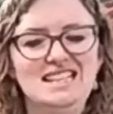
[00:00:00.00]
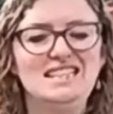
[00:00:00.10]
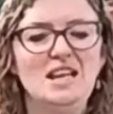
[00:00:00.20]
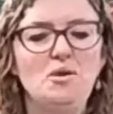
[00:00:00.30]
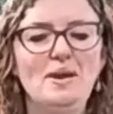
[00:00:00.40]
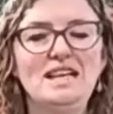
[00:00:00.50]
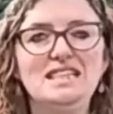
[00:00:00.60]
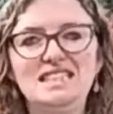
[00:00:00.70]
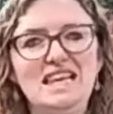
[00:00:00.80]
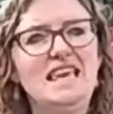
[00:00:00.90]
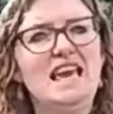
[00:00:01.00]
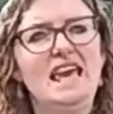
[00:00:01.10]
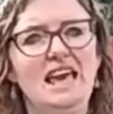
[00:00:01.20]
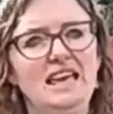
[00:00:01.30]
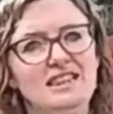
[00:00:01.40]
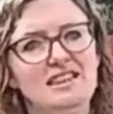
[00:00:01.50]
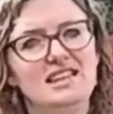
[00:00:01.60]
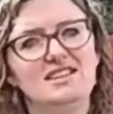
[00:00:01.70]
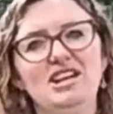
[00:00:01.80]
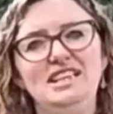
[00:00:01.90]
So we can see here that there's
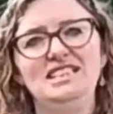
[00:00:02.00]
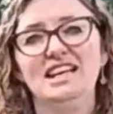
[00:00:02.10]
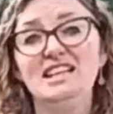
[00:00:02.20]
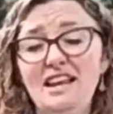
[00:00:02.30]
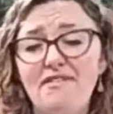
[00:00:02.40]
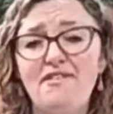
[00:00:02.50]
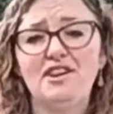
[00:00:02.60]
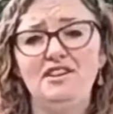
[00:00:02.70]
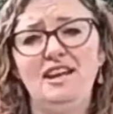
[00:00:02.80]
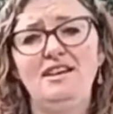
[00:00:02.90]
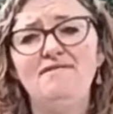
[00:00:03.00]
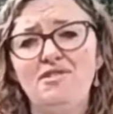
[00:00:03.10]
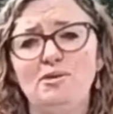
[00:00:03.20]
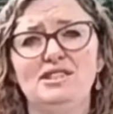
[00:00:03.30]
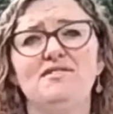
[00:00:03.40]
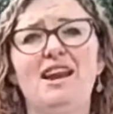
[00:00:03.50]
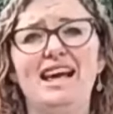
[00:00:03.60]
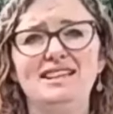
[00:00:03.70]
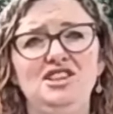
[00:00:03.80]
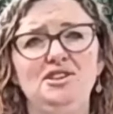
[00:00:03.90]
a really significant influence of
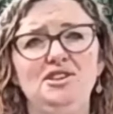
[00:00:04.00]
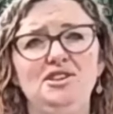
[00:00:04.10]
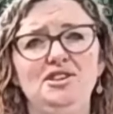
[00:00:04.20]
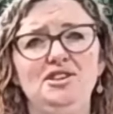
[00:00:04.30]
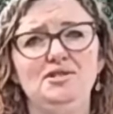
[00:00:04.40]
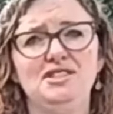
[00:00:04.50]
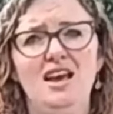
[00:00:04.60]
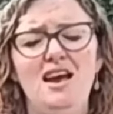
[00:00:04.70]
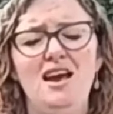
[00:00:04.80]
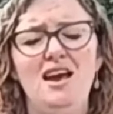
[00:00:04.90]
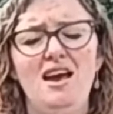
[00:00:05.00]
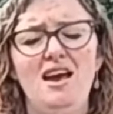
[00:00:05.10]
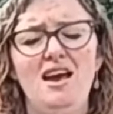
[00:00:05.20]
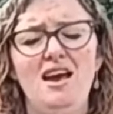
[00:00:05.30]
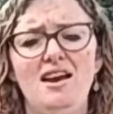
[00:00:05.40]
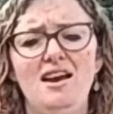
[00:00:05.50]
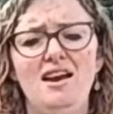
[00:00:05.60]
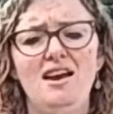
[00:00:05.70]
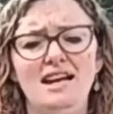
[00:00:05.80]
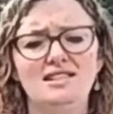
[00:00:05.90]
land use. Yet the
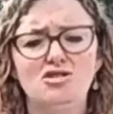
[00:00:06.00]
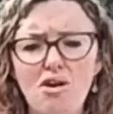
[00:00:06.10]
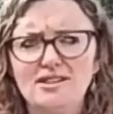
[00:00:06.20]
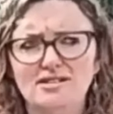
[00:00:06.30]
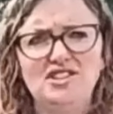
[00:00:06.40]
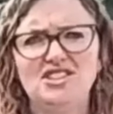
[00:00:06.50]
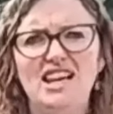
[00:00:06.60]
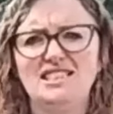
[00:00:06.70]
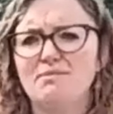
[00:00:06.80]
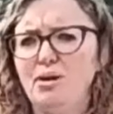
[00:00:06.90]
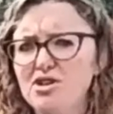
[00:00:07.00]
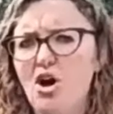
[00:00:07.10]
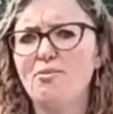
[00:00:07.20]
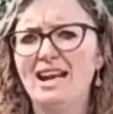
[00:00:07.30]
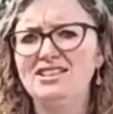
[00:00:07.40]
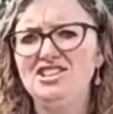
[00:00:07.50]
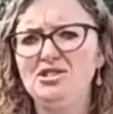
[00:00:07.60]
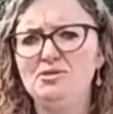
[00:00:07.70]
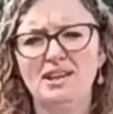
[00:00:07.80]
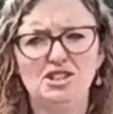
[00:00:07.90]
grassland, we've just said, is the most common land use, but
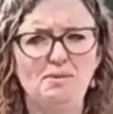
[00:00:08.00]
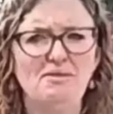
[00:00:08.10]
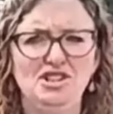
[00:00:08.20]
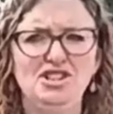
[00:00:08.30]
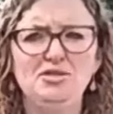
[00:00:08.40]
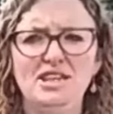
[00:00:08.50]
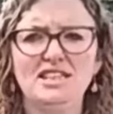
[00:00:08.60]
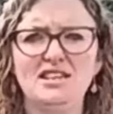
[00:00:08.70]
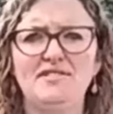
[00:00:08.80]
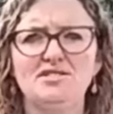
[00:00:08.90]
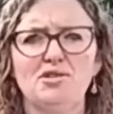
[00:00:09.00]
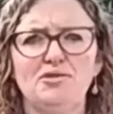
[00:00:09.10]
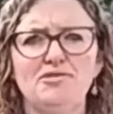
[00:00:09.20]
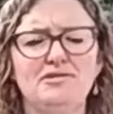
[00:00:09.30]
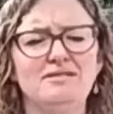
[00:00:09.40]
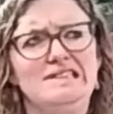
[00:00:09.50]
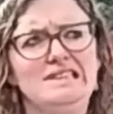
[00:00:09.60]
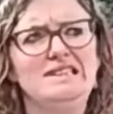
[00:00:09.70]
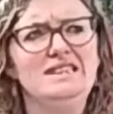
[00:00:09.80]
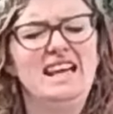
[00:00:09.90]
that should be reducing surface runoff.
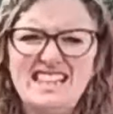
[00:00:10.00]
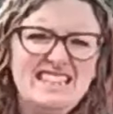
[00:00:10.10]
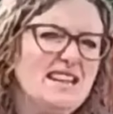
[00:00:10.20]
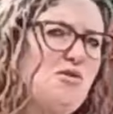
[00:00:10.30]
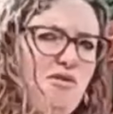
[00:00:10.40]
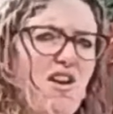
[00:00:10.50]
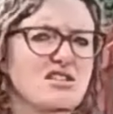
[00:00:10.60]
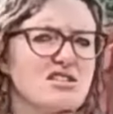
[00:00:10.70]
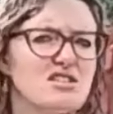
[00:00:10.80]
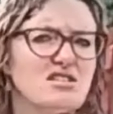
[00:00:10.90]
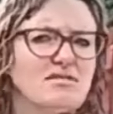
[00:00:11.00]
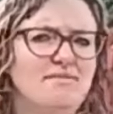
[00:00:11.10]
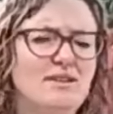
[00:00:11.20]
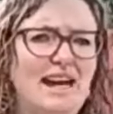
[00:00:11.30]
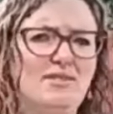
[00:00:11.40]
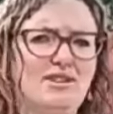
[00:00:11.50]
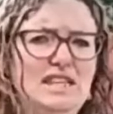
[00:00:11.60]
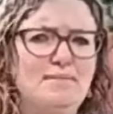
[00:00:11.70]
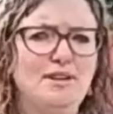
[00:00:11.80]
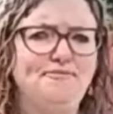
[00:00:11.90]
Yet it still floods down in
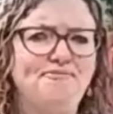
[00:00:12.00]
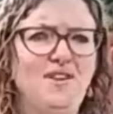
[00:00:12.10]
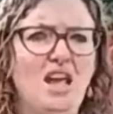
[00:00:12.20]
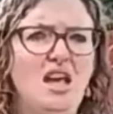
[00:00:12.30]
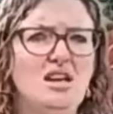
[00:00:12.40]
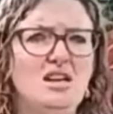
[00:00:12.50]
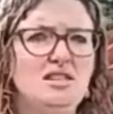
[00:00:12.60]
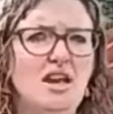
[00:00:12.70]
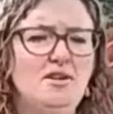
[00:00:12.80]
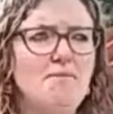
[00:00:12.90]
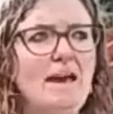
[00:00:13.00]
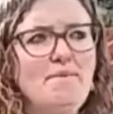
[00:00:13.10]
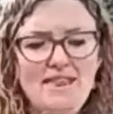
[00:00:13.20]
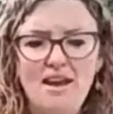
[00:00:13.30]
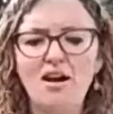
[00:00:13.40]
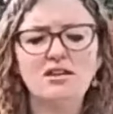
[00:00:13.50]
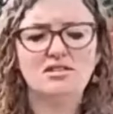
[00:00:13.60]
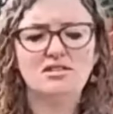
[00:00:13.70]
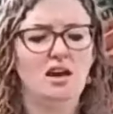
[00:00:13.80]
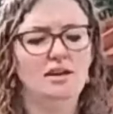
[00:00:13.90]
Skipton. So maybe the answer